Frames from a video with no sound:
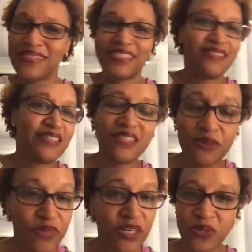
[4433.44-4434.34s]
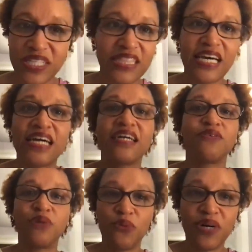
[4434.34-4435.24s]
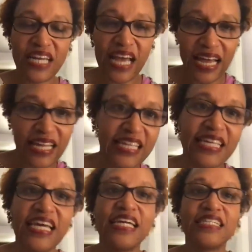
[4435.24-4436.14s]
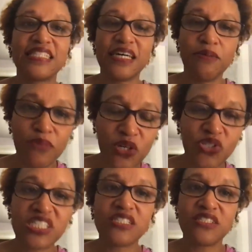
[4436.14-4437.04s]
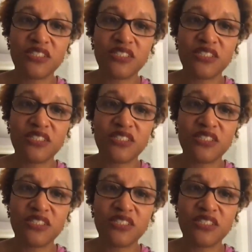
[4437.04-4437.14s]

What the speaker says: we don't want that. We want to engage the emotions,